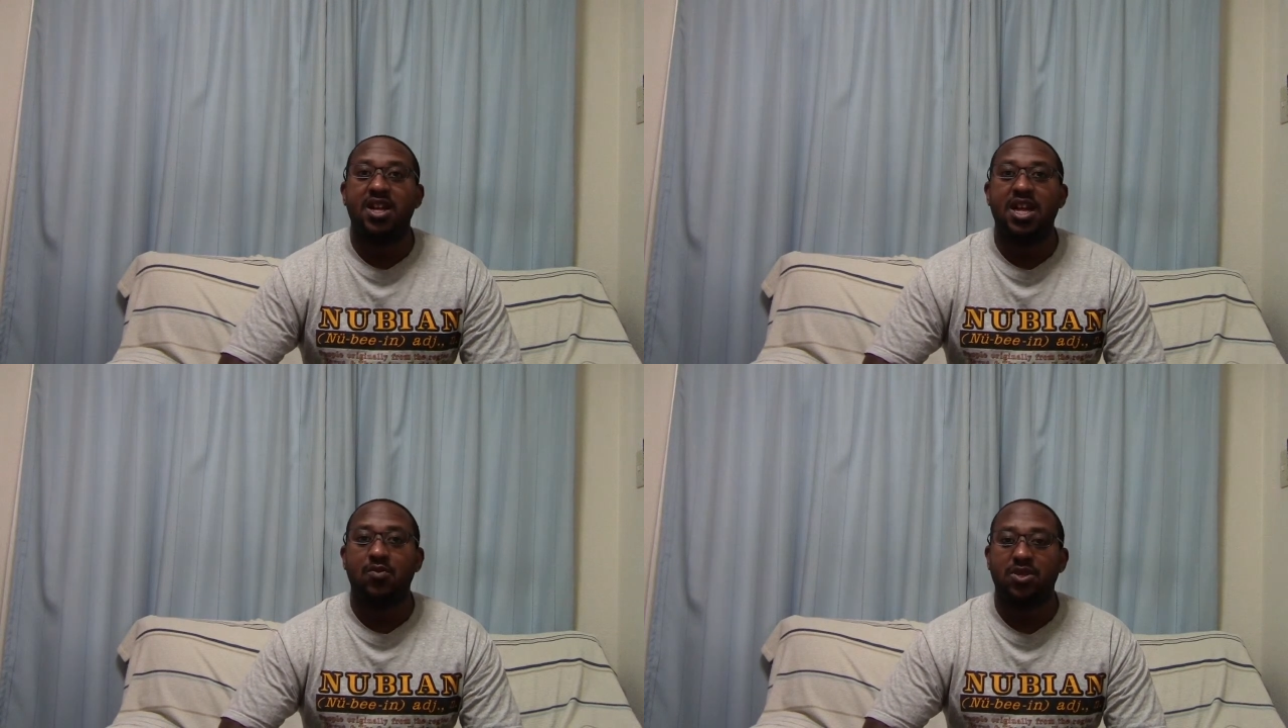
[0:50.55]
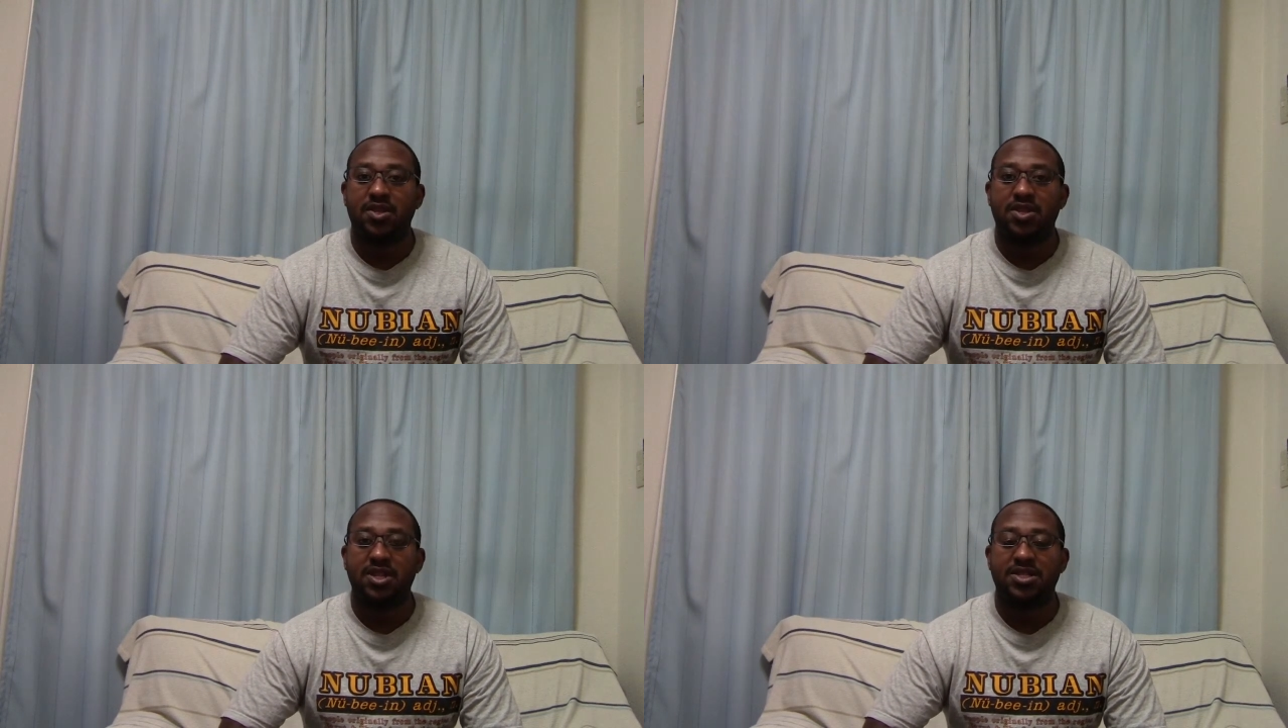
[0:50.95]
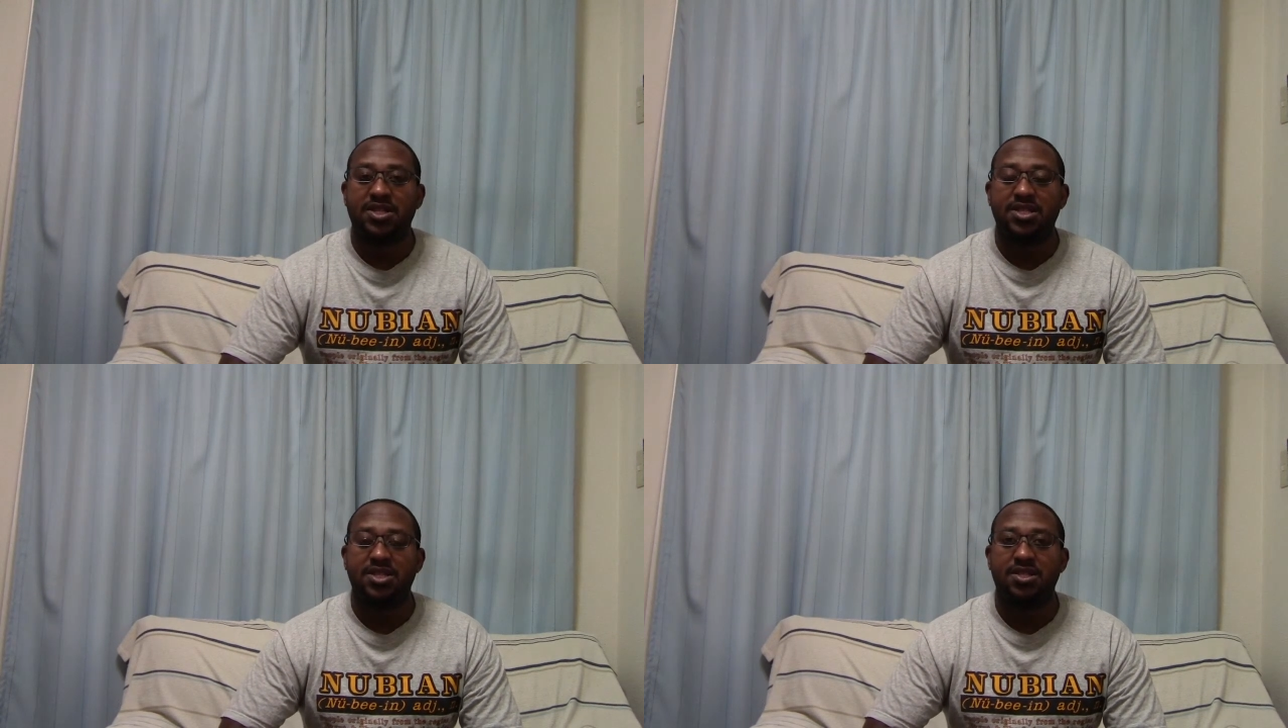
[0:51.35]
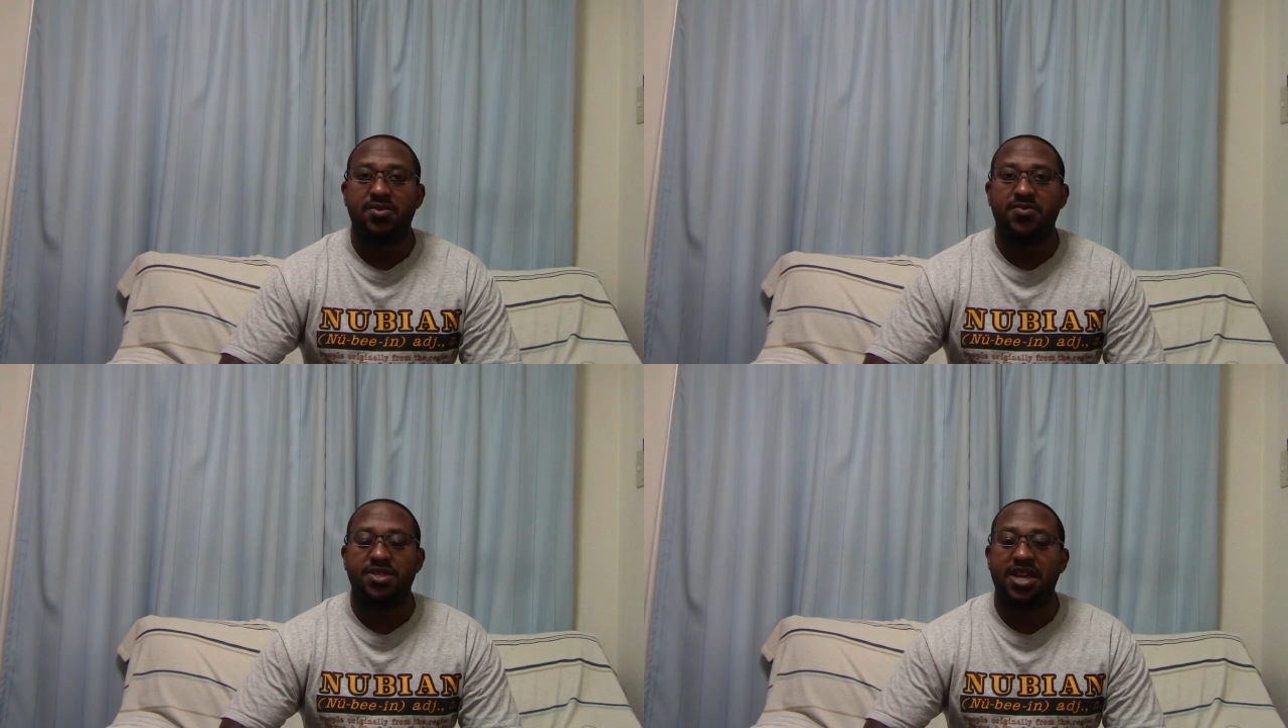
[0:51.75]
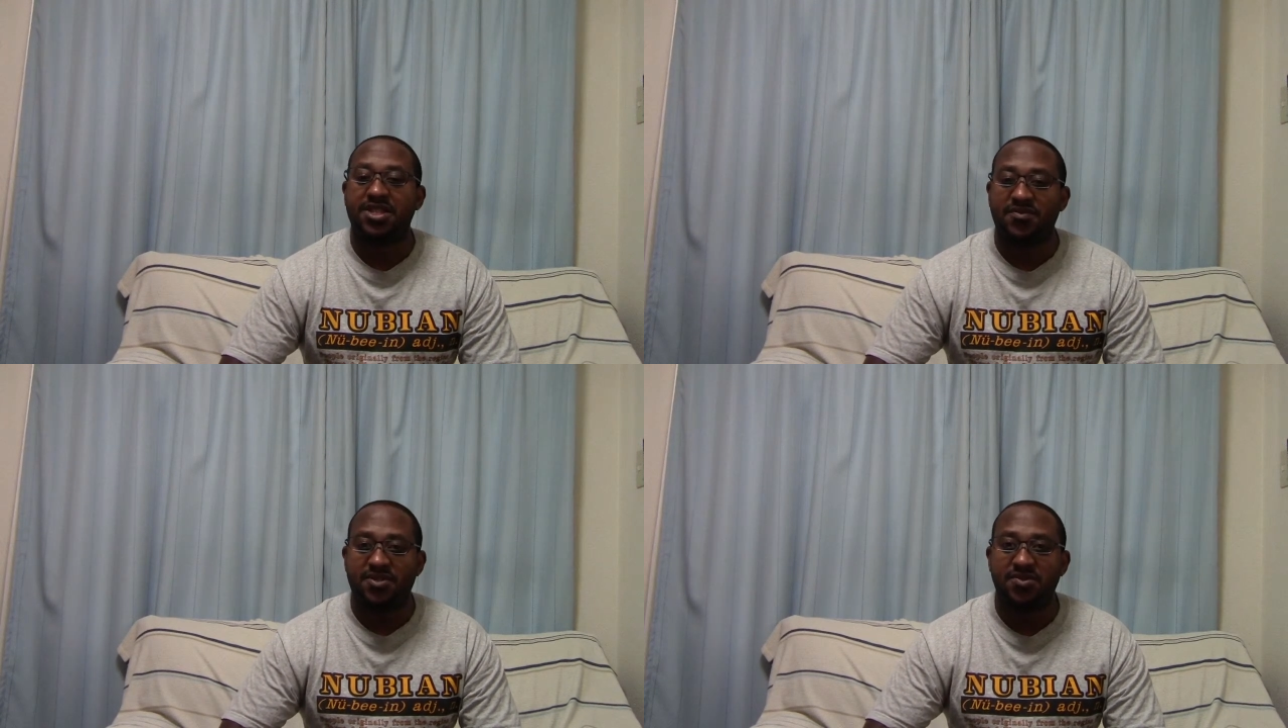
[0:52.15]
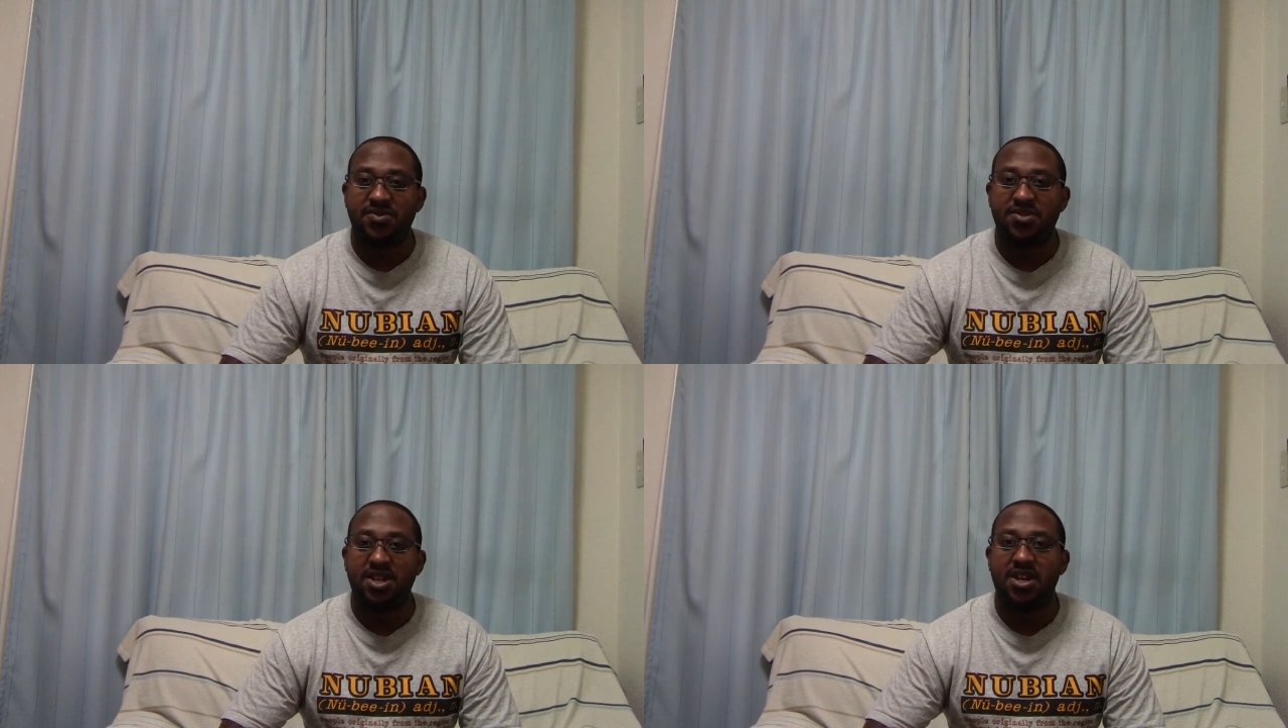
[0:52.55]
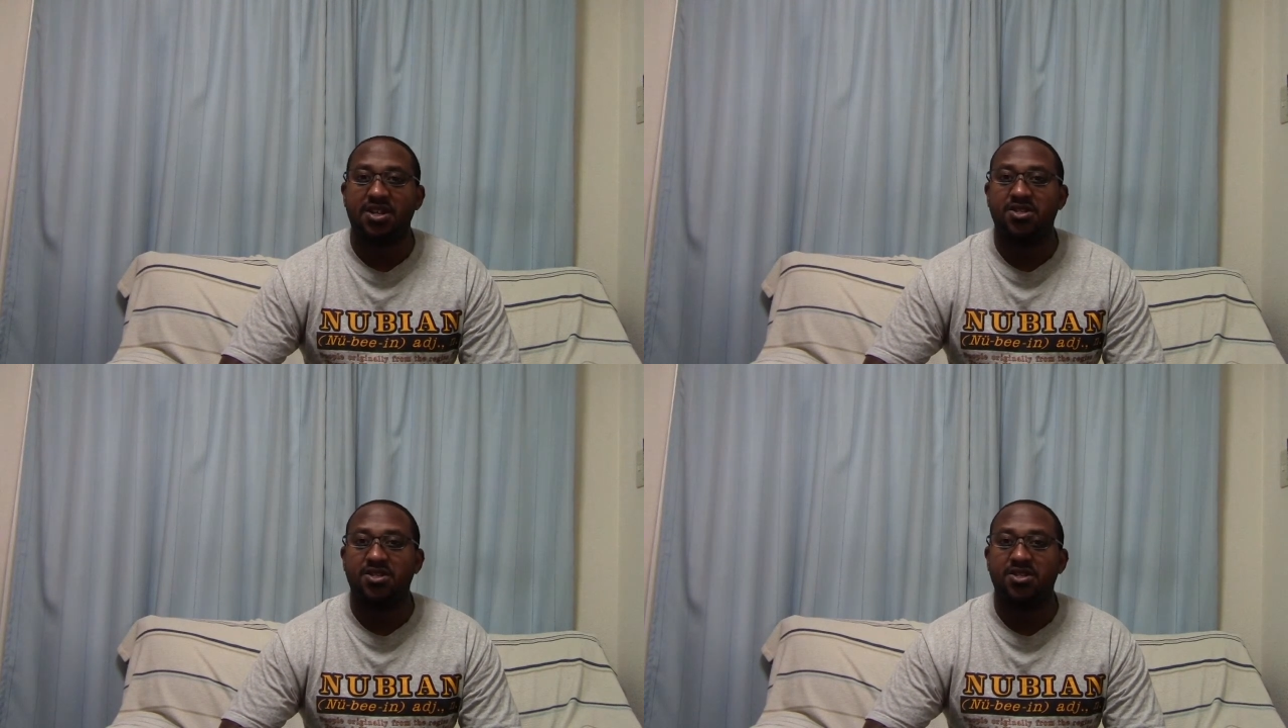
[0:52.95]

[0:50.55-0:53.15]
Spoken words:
And one of the things that, you know, lots of children there,